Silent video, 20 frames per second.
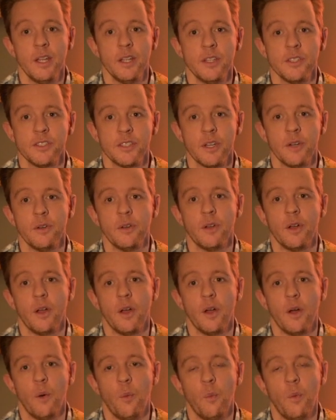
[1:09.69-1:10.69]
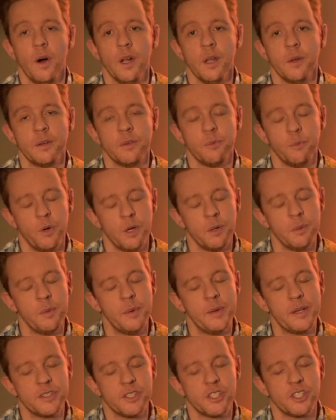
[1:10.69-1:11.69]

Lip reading: So what I'm about to